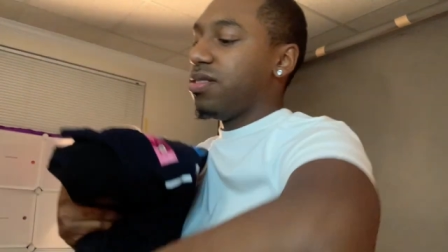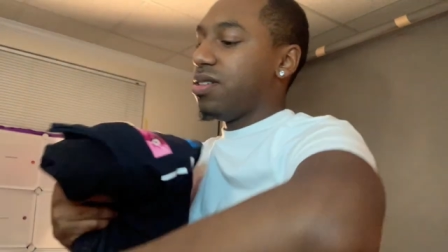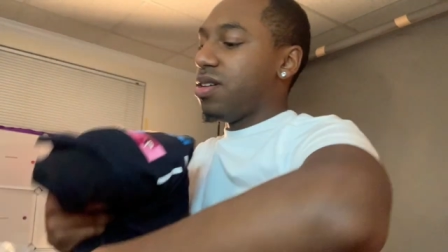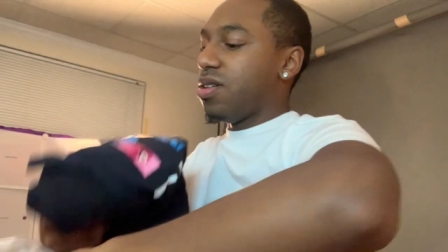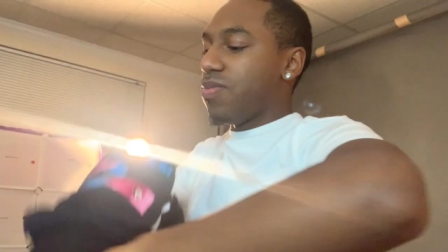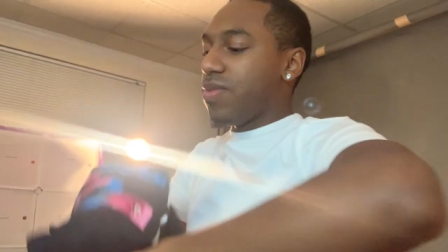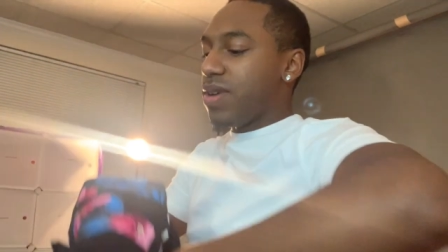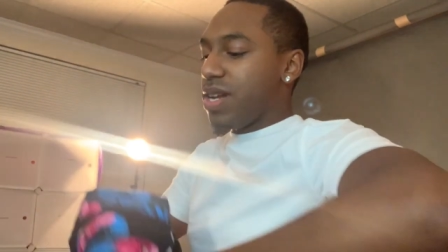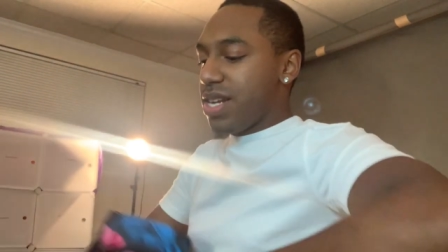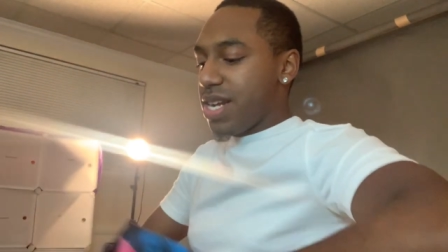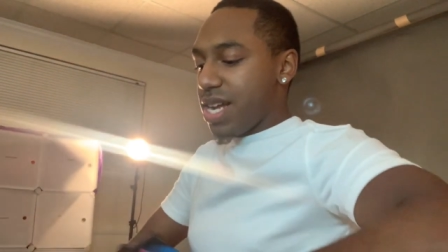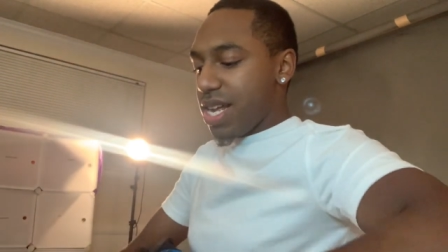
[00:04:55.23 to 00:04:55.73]
or
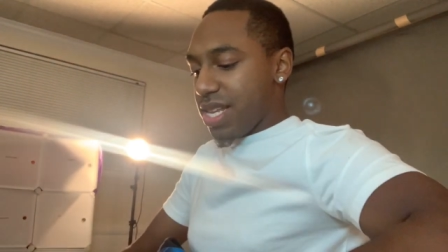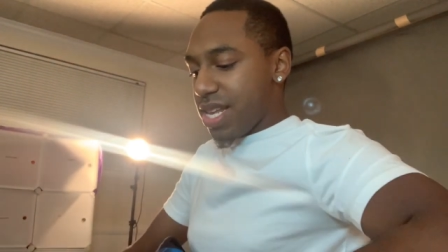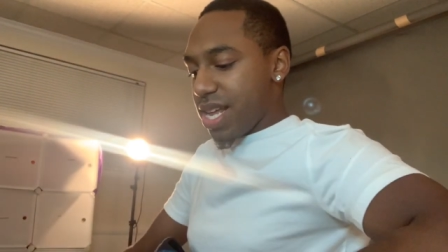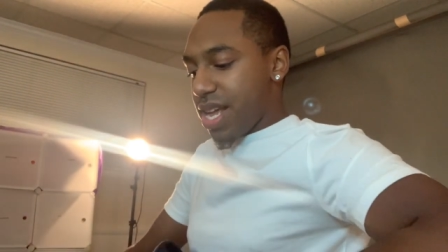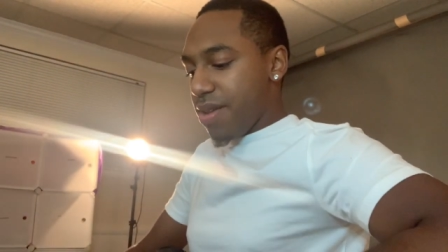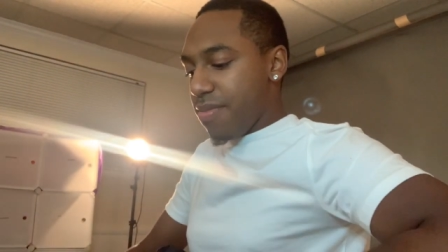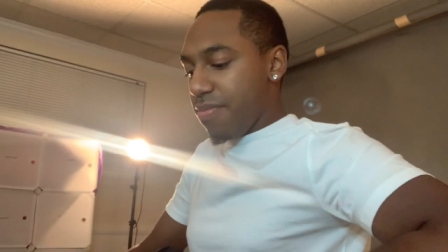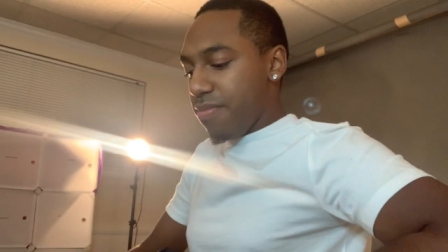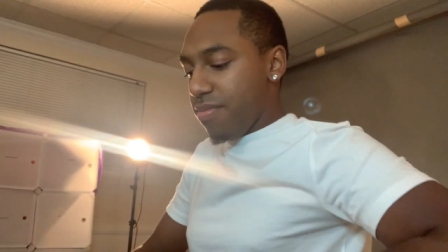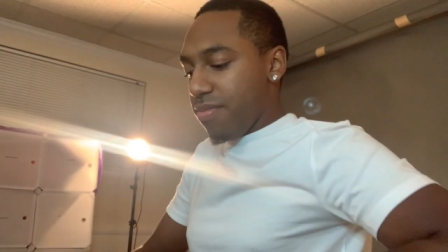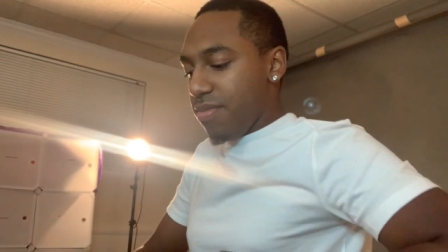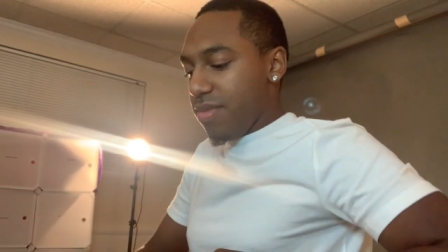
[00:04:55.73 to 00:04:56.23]
whatnot that
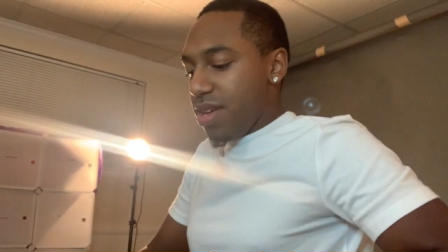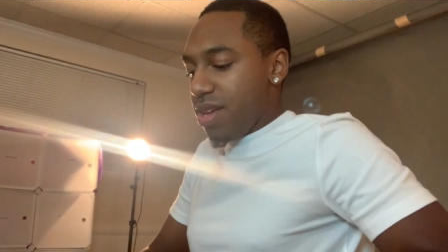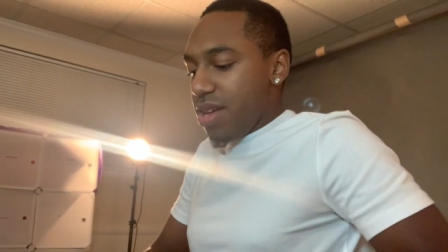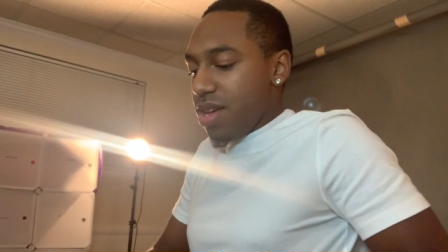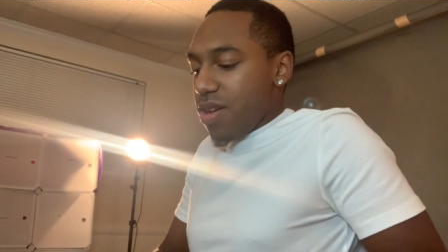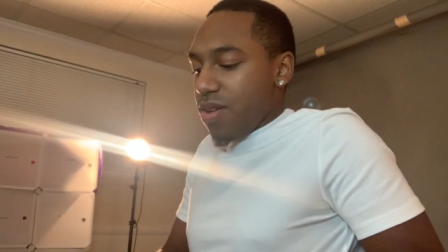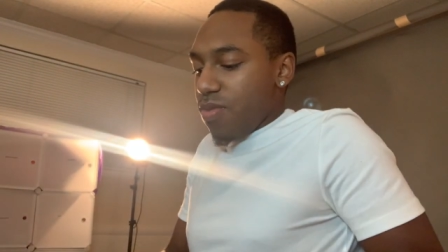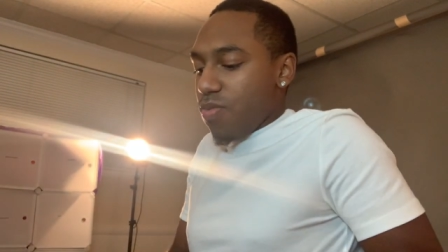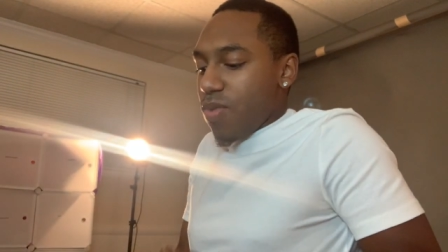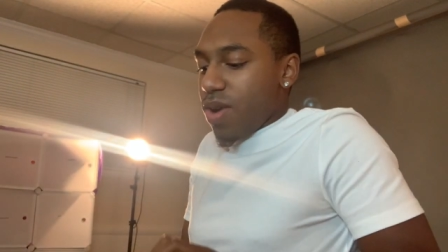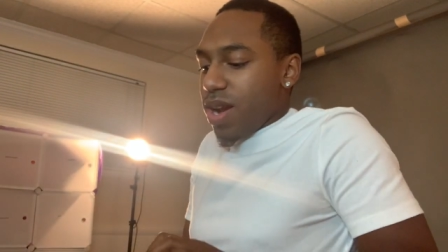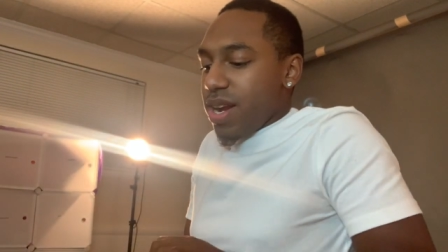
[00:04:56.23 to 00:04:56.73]

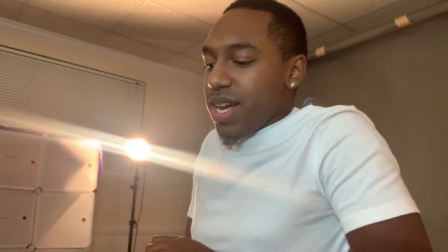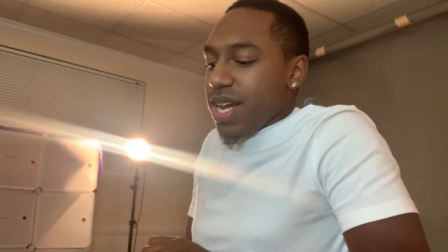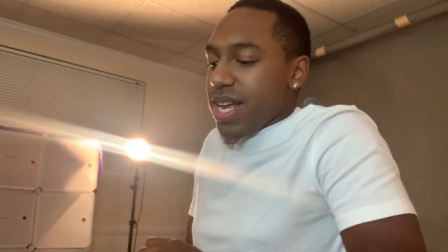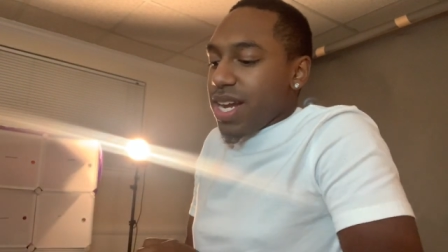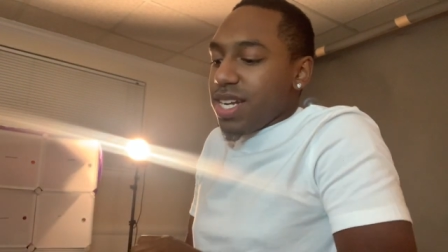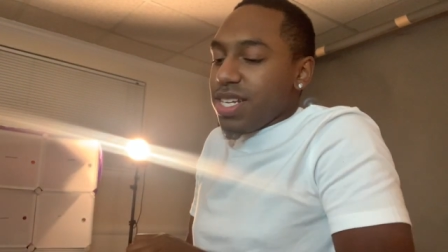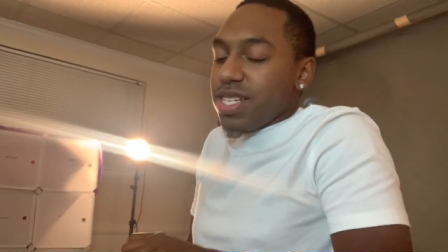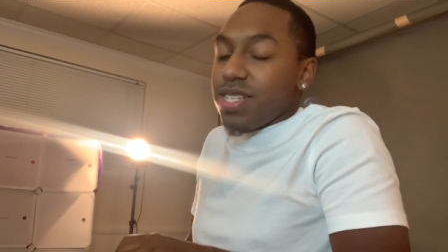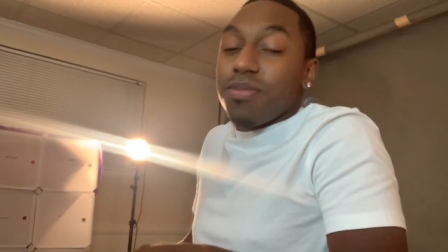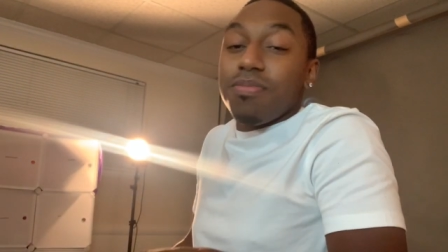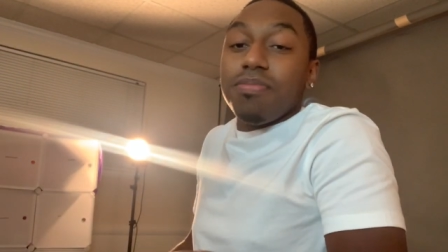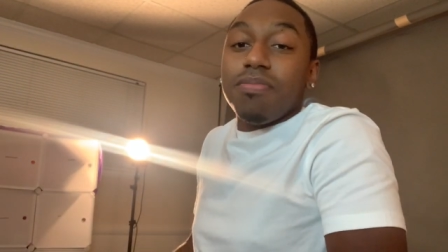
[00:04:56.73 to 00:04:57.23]
want to get
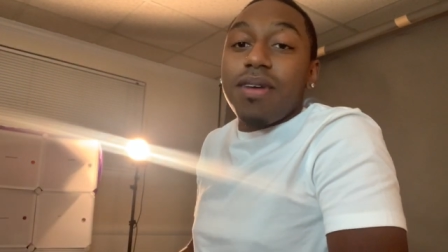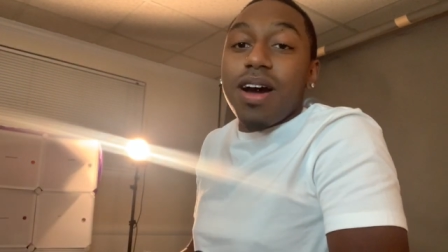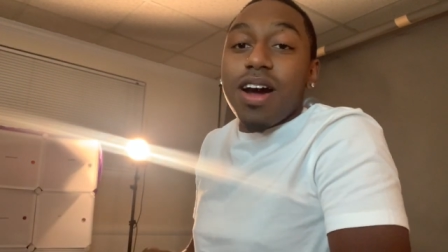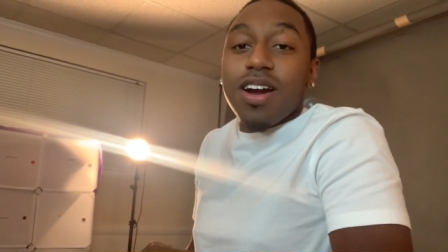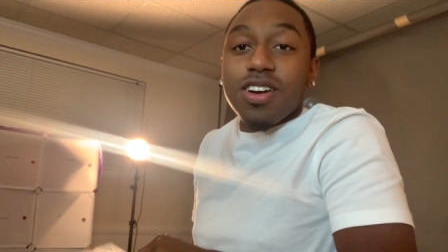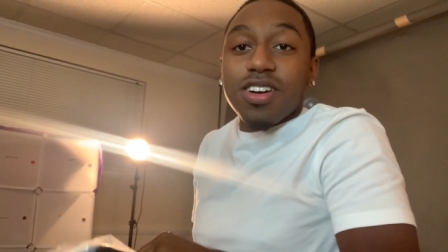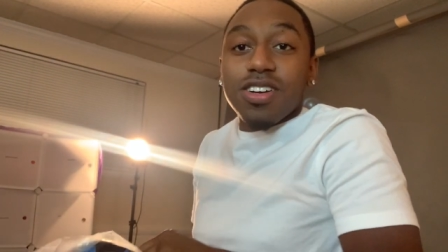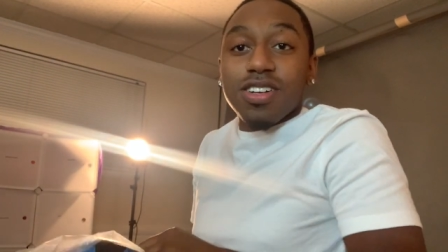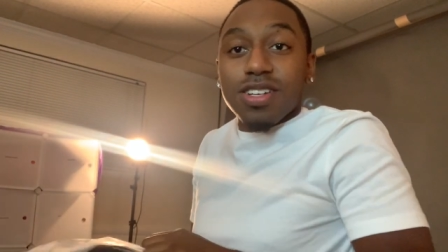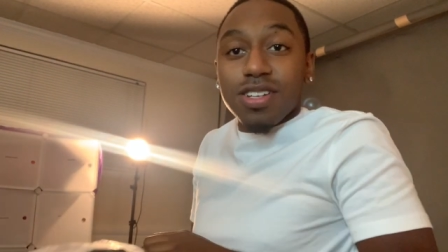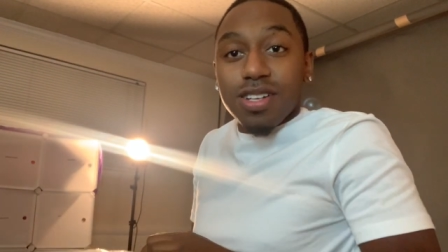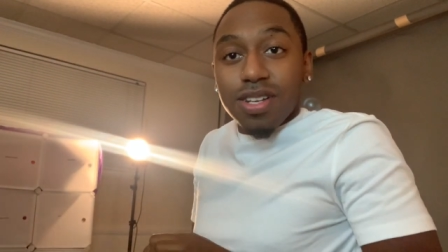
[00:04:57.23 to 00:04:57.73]
into
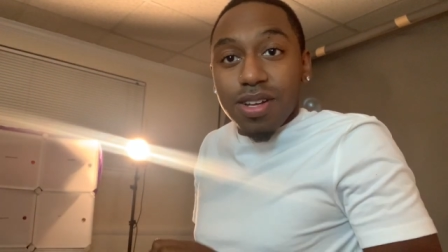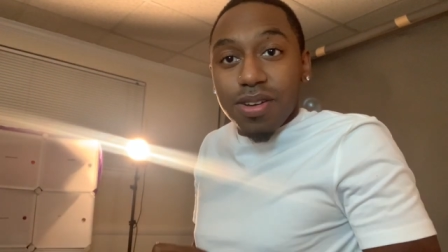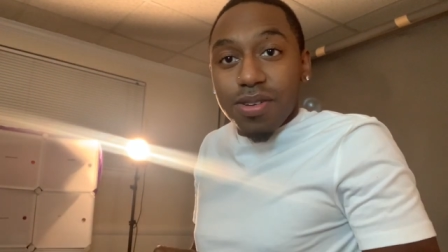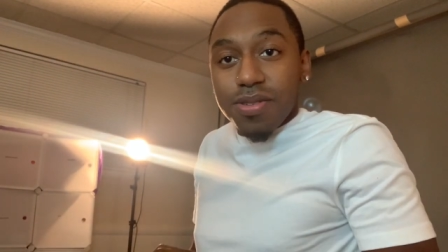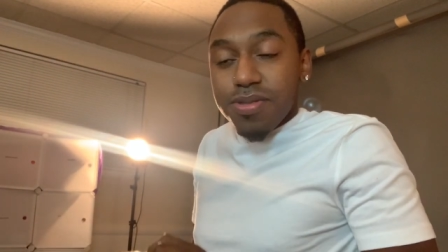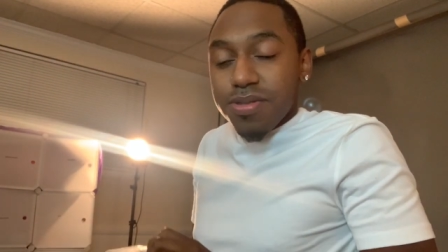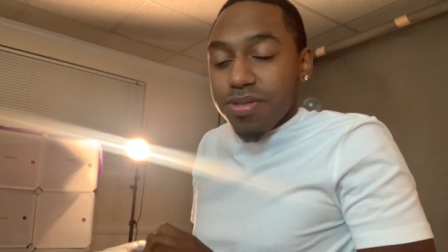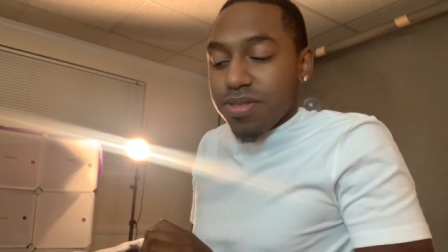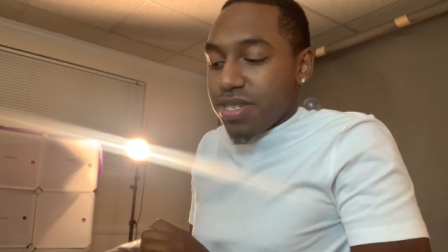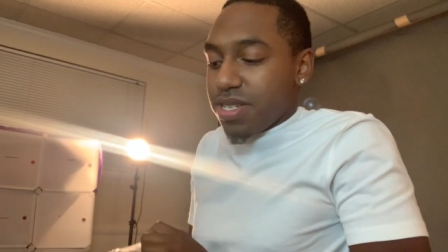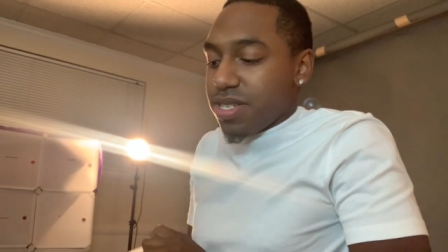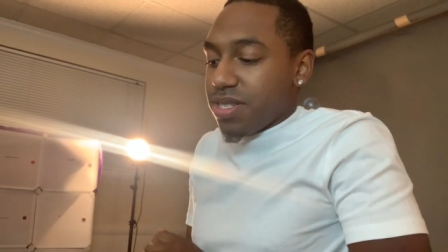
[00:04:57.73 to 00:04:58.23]
modern
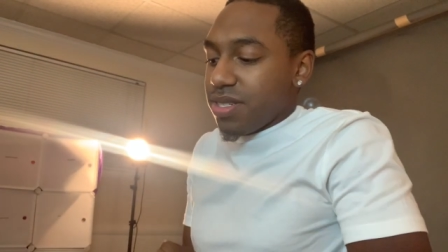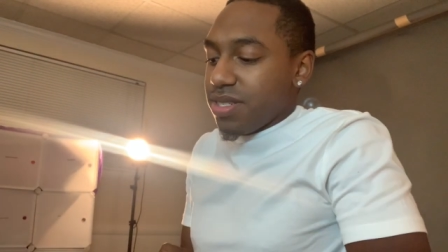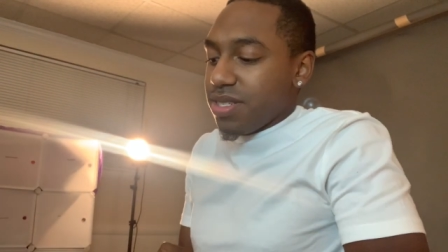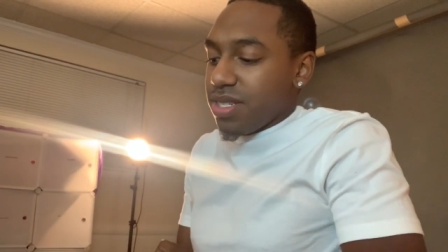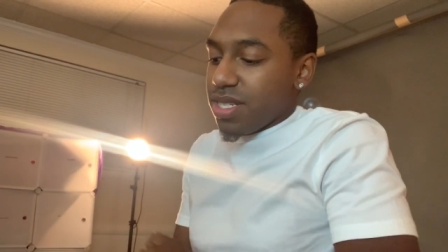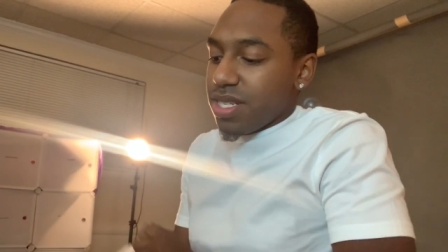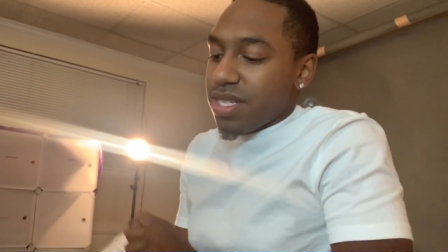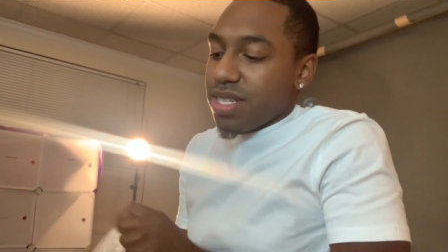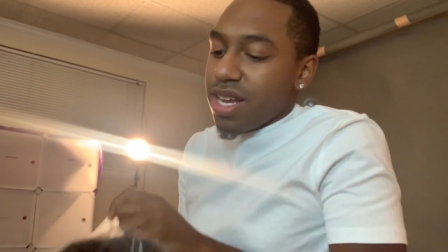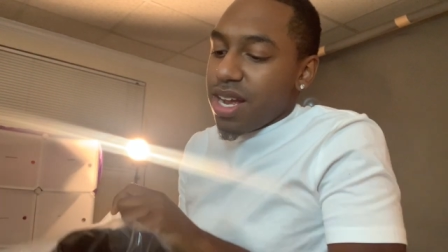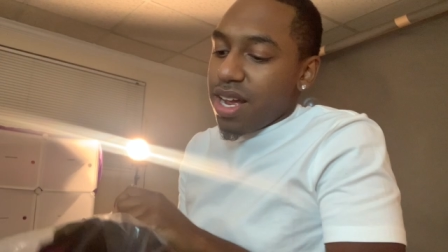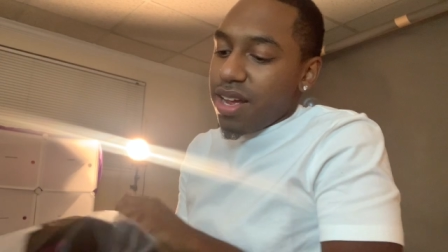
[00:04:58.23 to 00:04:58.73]
clothes and
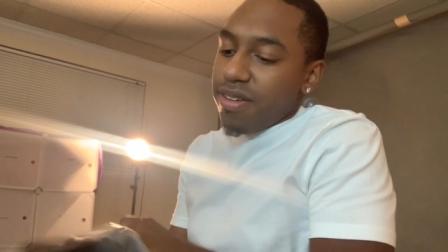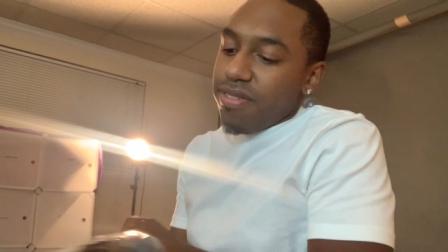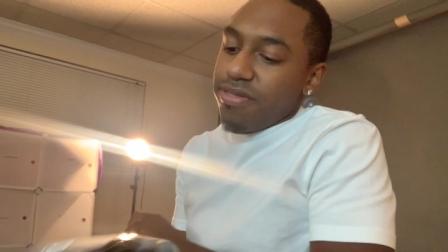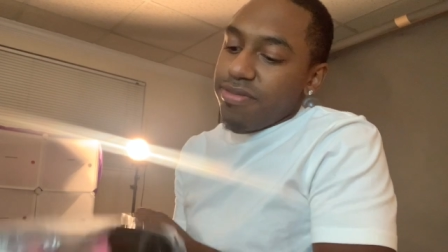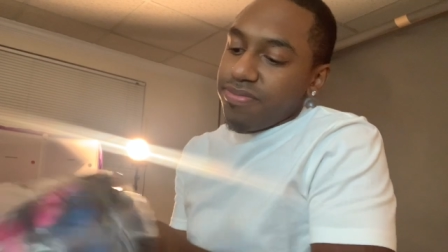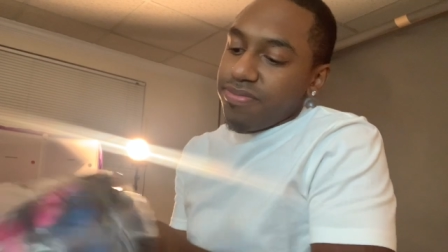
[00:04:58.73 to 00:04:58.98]
stuff.